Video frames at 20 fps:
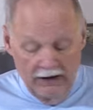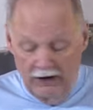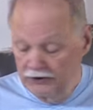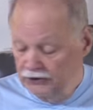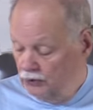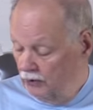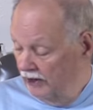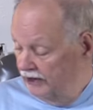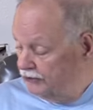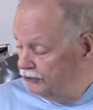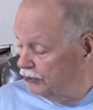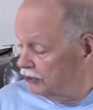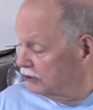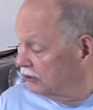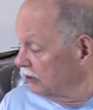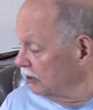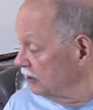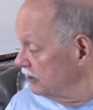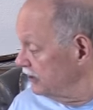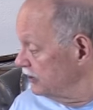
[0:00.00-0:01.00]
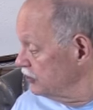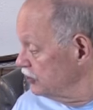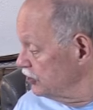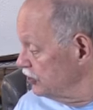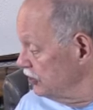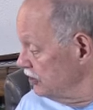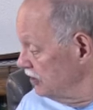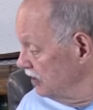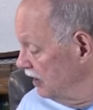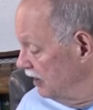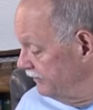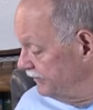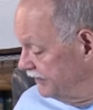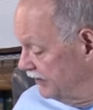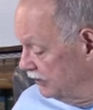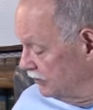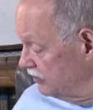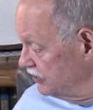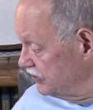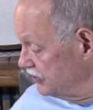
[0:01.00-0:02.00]
So I took a look and sure enough,
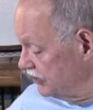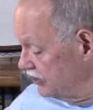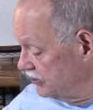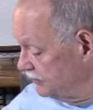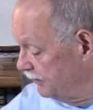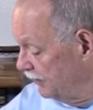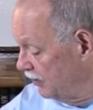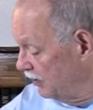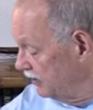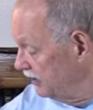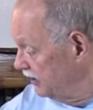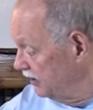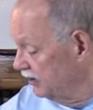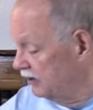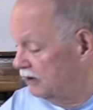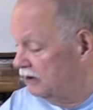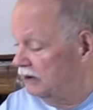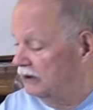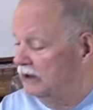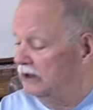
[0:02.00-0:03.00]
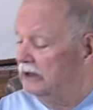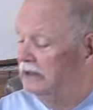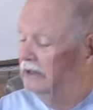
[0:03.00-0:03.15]
there was this part here